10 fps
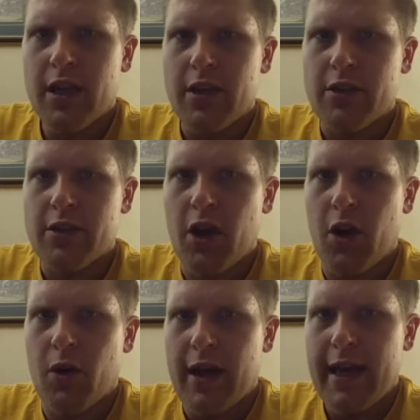
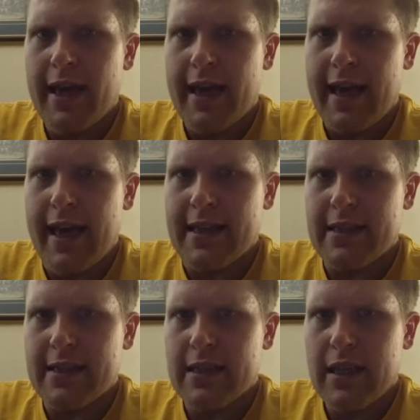so
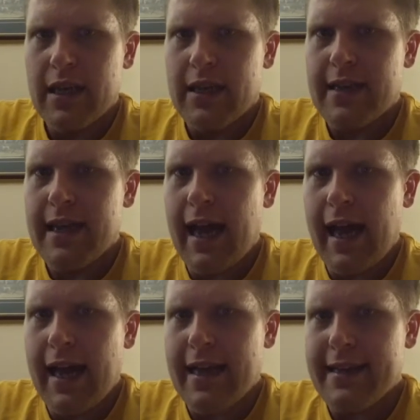it's not